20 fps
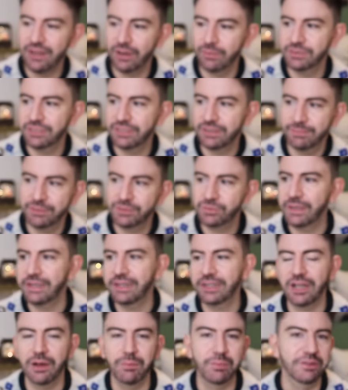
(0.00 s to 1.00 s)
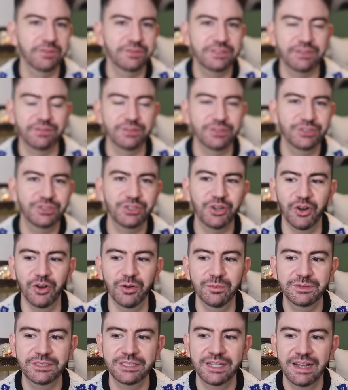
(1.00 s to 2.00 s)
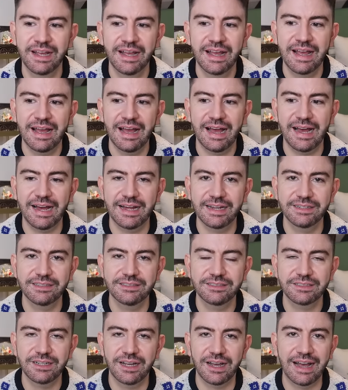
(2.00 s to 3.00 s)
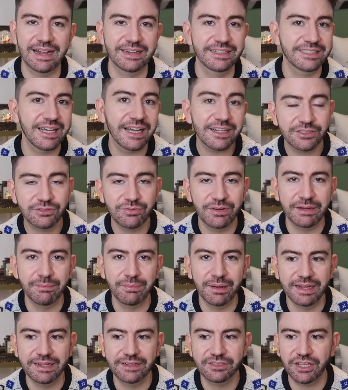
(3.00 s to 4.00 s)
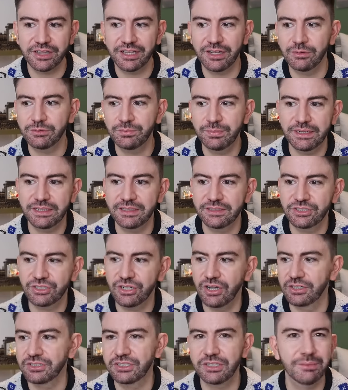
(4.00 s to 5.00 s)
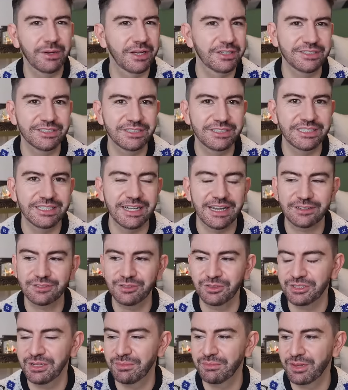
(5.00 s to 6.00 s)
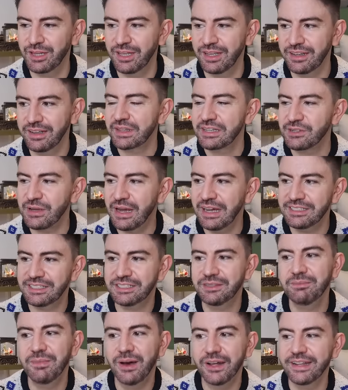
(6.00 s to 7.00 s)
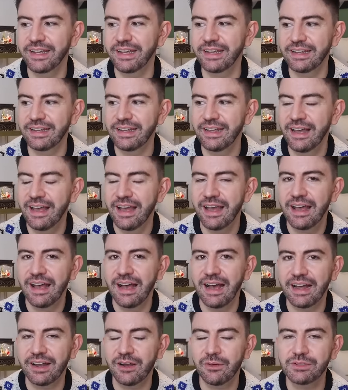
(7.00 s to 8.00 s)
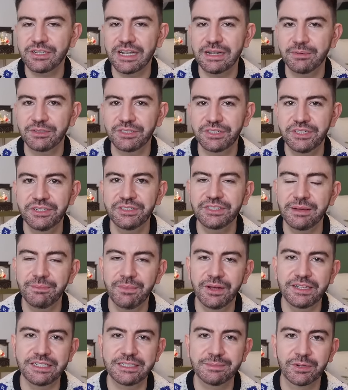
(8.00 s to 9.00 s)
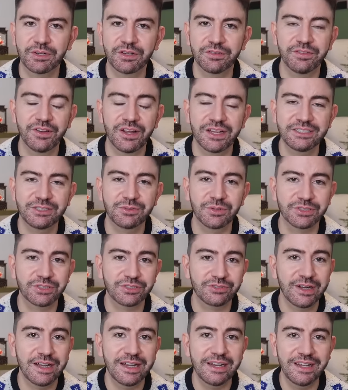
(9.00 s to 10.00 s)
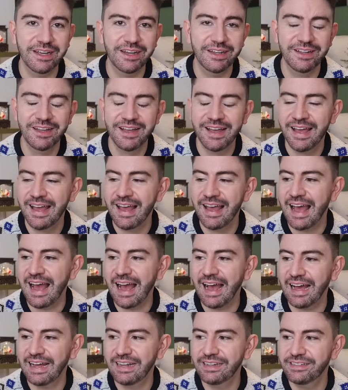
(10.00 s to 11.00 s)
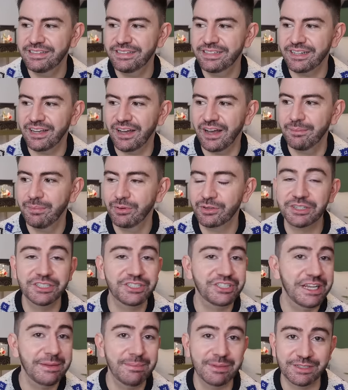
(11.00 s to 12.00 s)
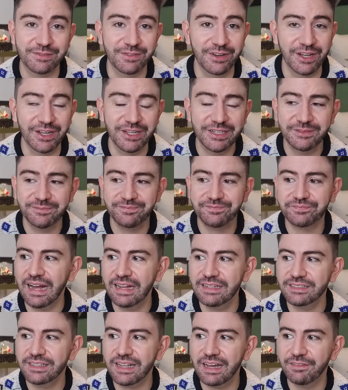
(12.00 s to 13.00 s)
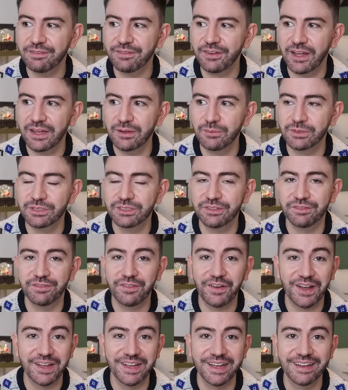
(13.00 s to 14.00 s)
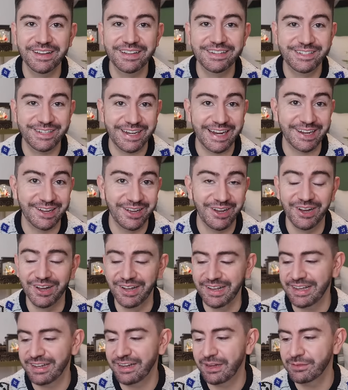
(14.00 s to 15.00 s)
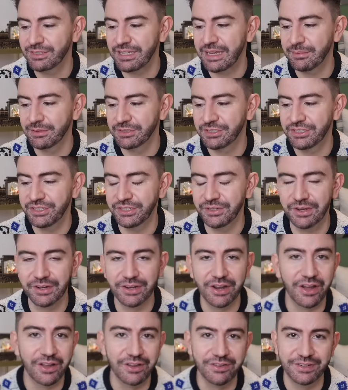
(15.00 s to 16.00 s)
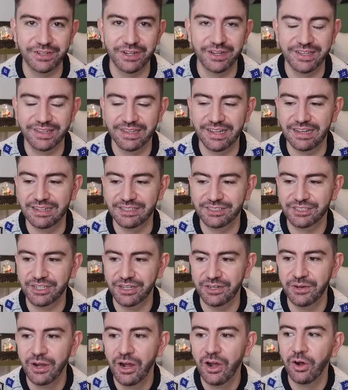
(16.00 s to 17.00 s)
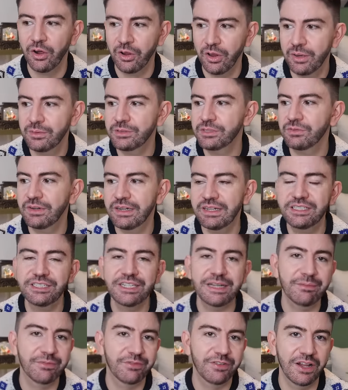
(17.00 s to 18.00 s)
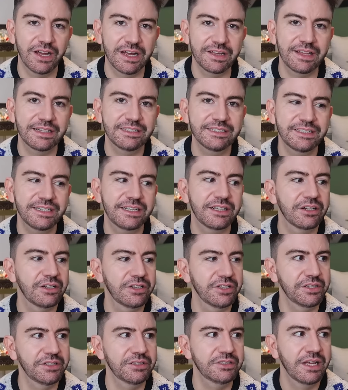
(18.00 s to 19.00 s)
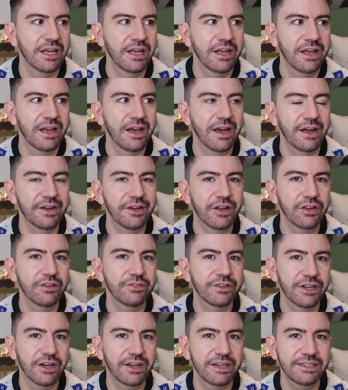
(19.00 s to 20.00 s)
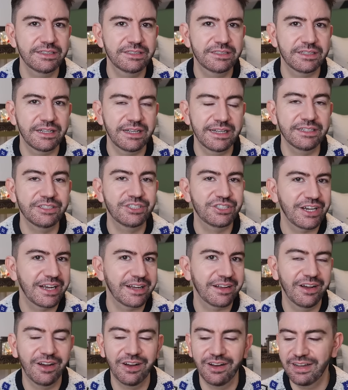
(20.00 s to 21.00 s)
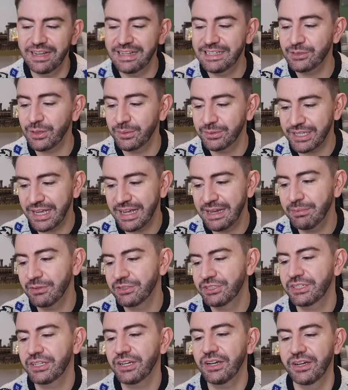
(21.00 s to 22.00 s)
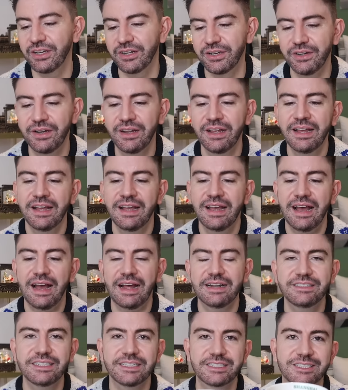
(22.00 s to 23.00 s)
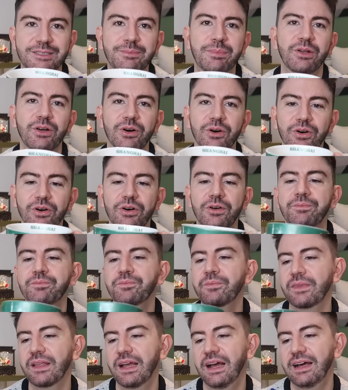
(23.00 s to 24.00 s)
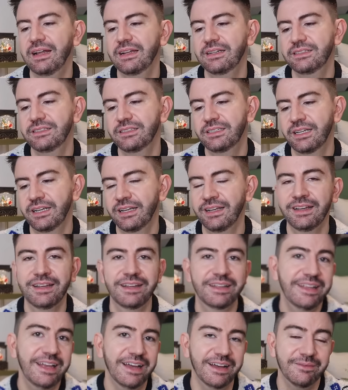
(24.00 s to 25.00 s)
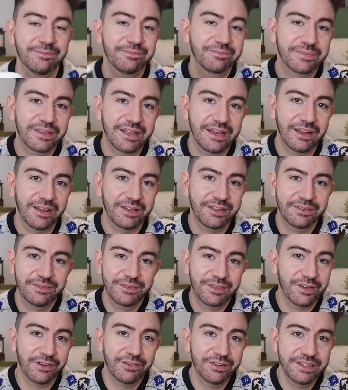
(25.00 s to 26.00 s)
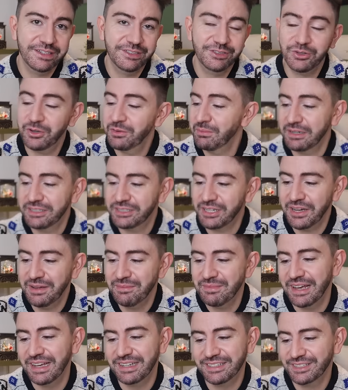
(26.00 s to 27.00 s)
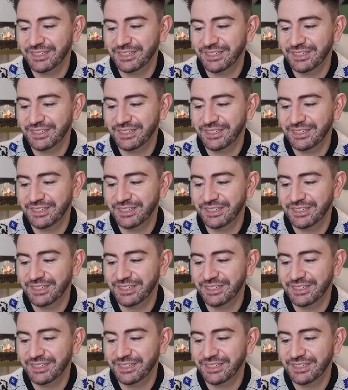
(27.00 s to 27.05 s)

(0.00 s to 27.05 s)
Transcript: I was in between a couple of different jobs, and I had a tax rebate because I think I was being charged emergency tax or something. So I had some money, and I was able to use that money to book a flight to Australia, and I booked the cheapest flight, and that flight was via Shanghai, and I was able to do an overnight there. So although it was a really cheap flight, they did include an overnight in Shanghai. So I was able to go and explore, and yeah, I thoroughly enjoyed my time there.